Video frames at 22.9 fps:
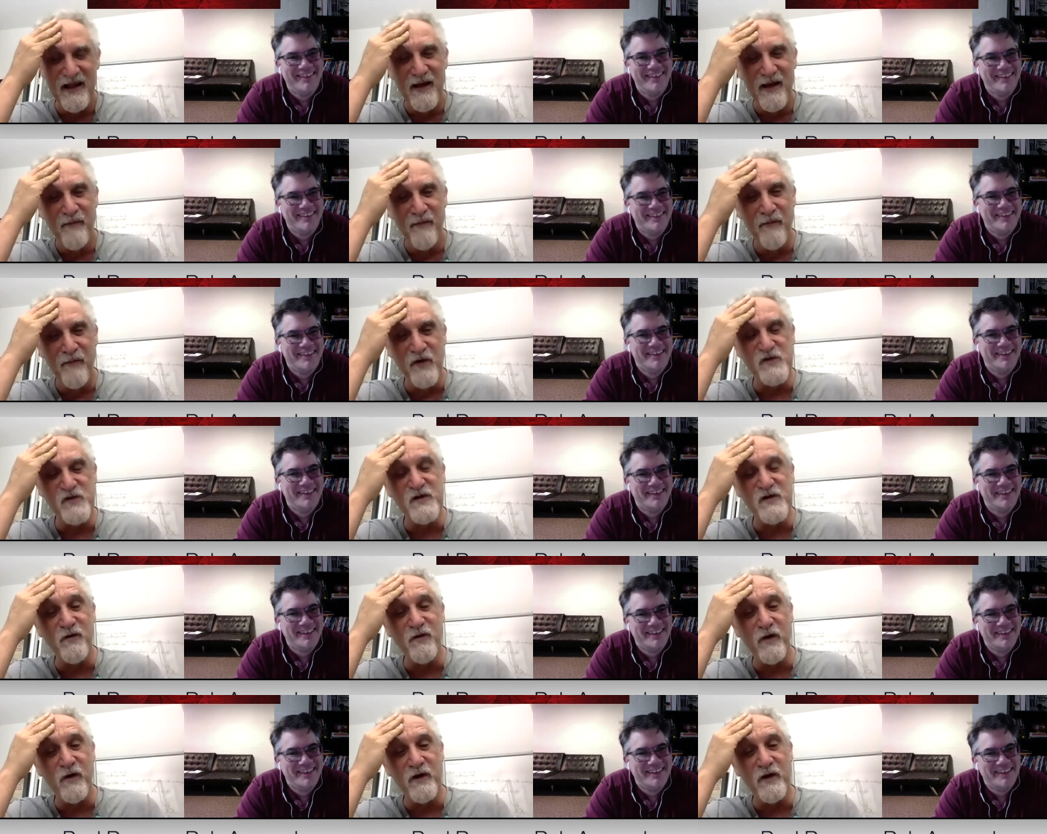Speaker 1: most
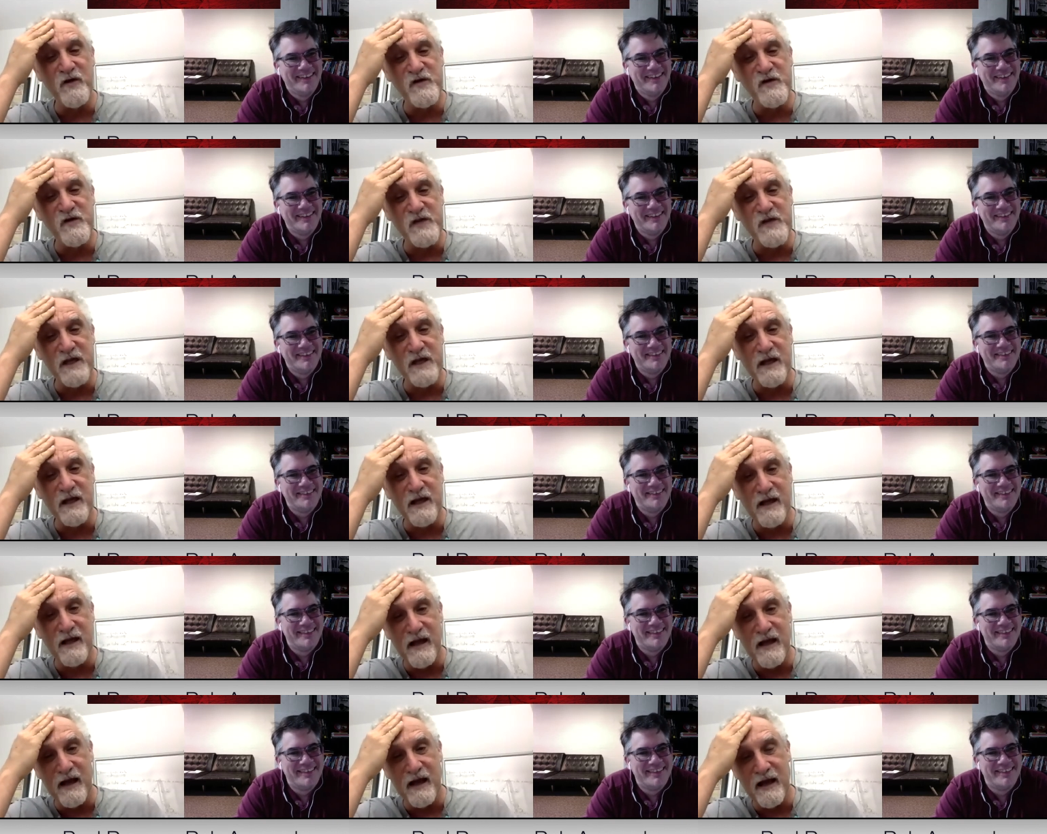of what you
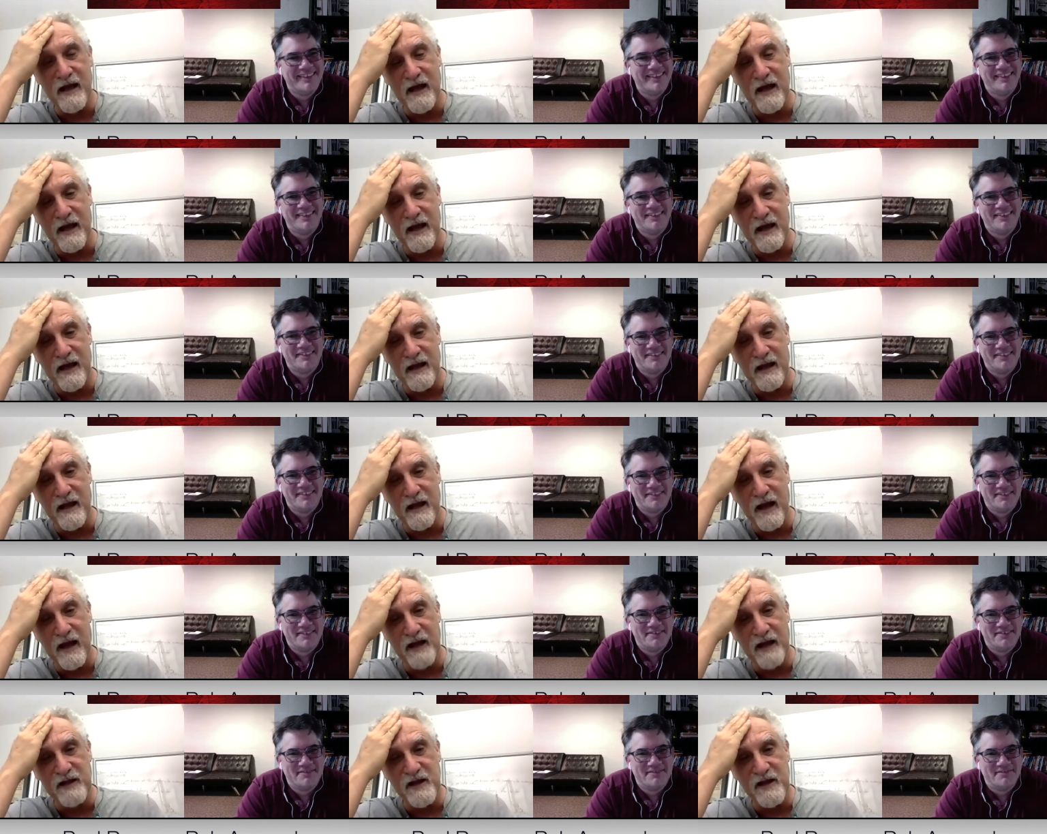see, and, and
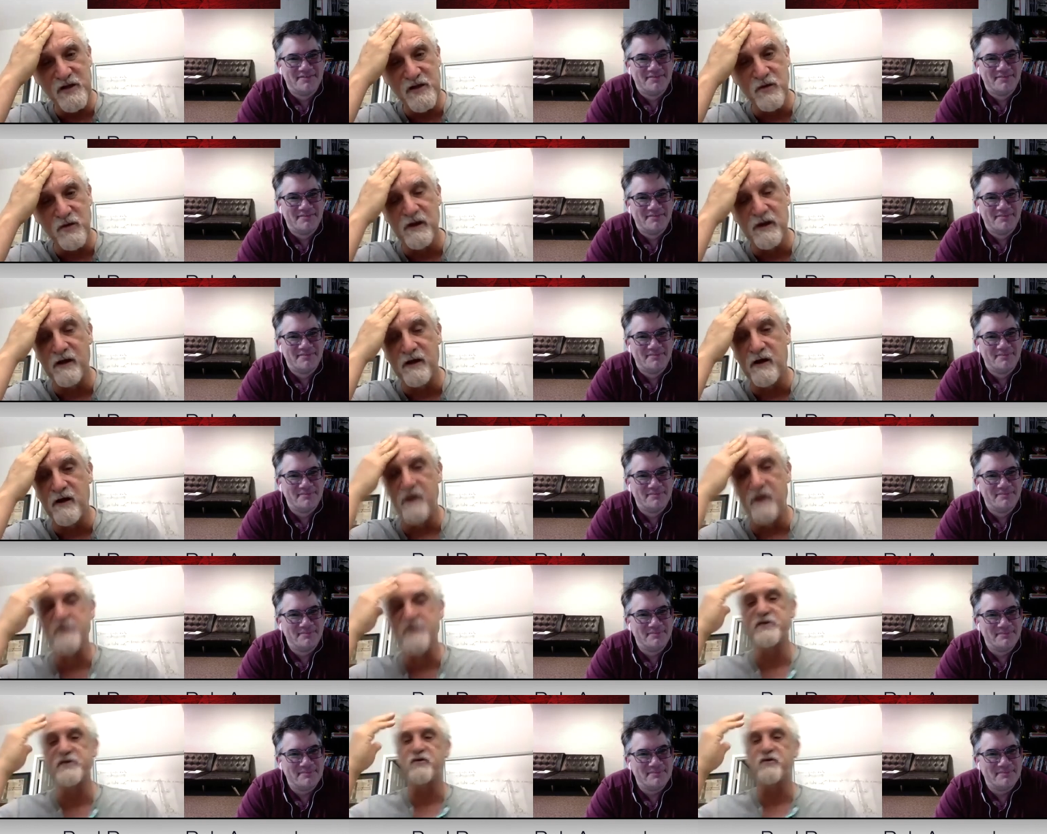I teach what I call
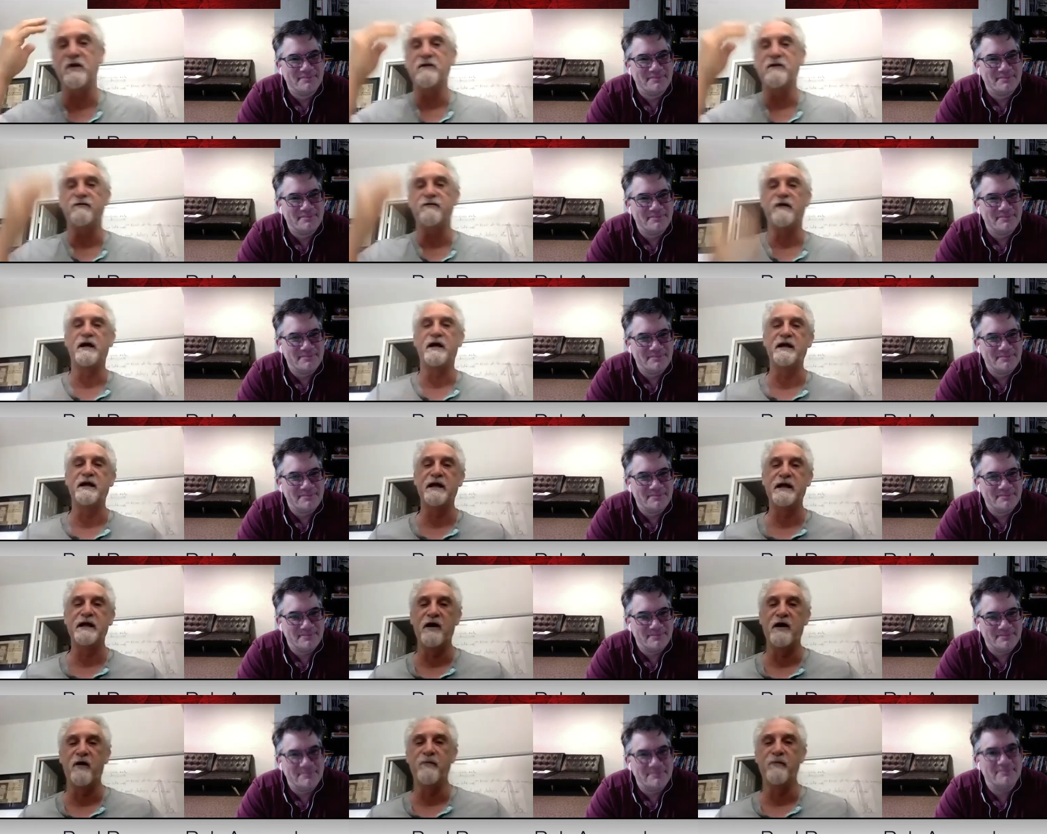street fight
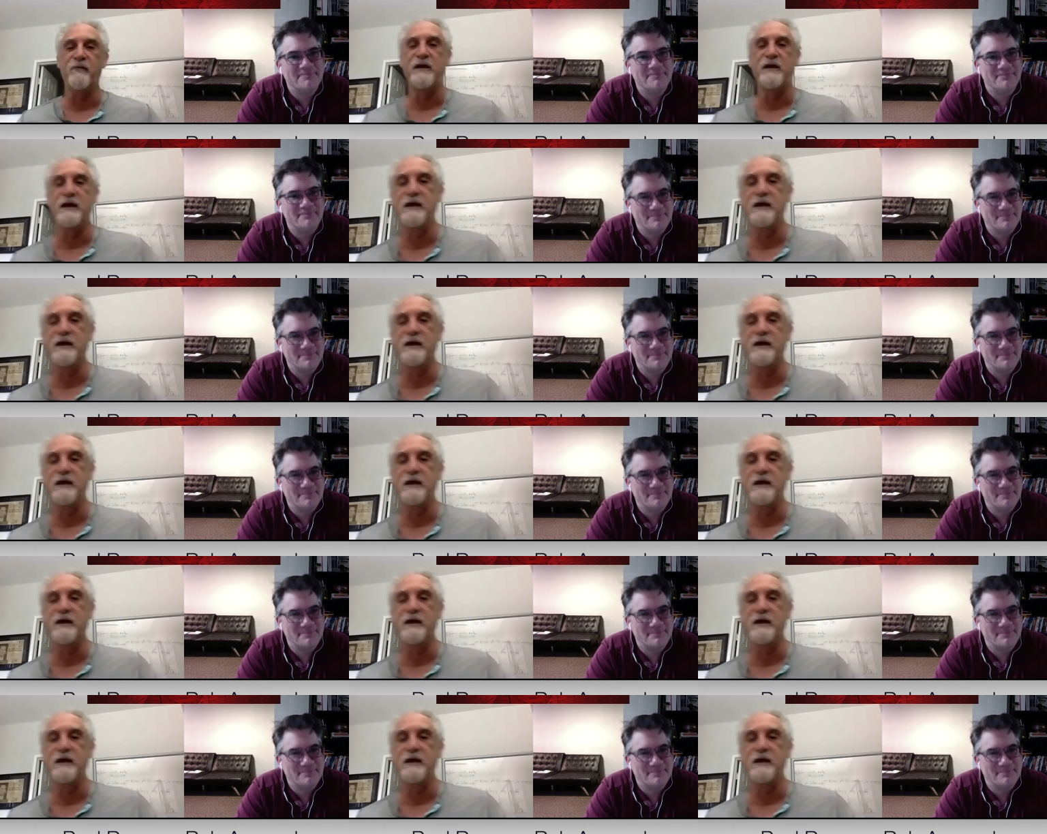NLP.